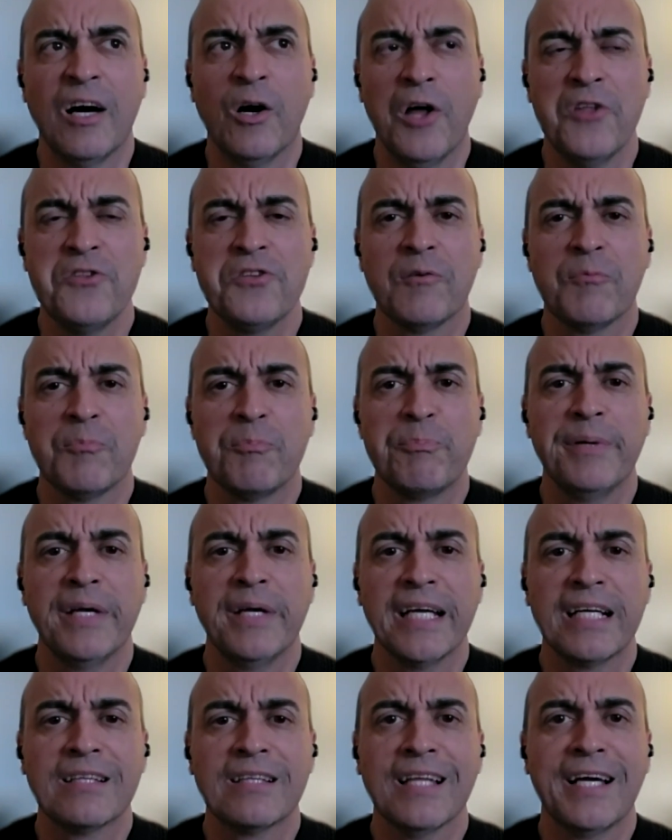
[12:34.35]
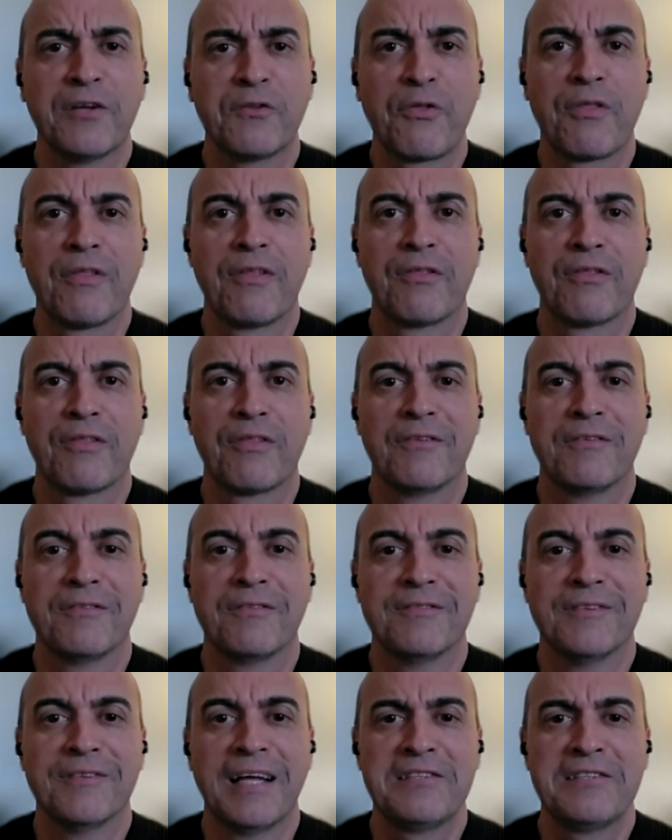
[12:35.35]
Oh, that's a big, like,
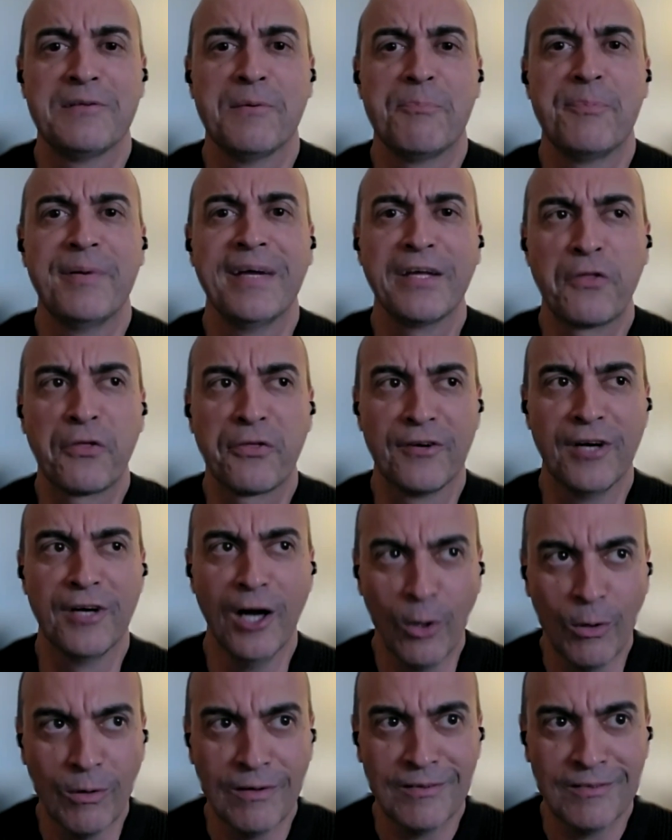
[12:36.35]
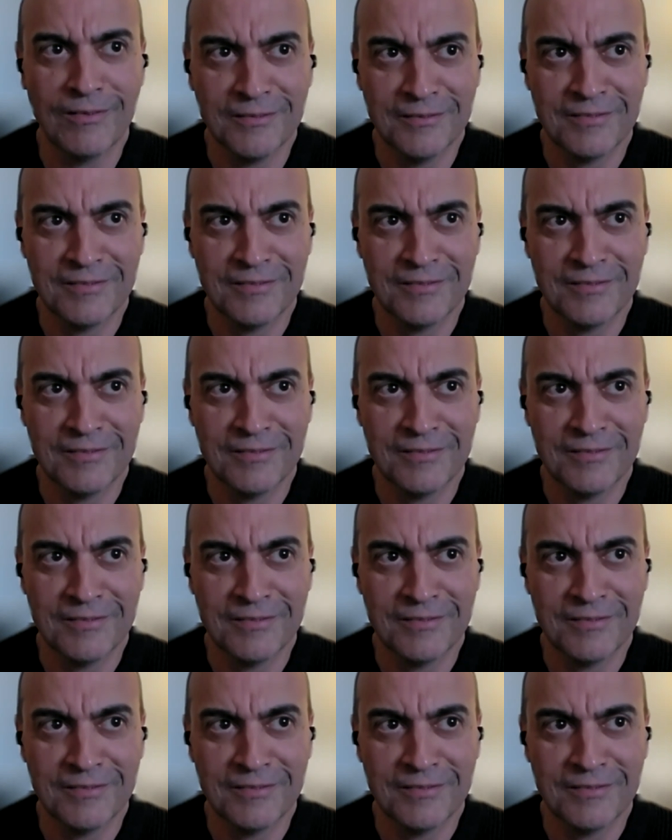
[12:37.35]
that's a big throw.